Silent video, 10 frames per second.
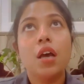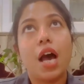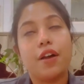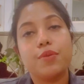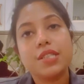
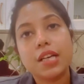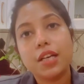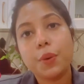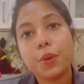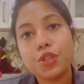I was
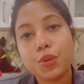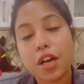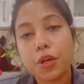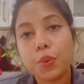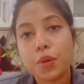thinking, what should
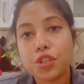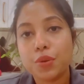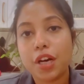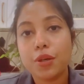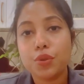I do?
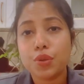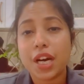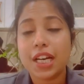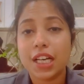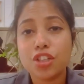Should
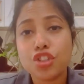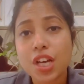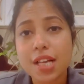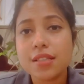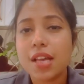I take a
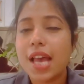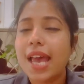chance?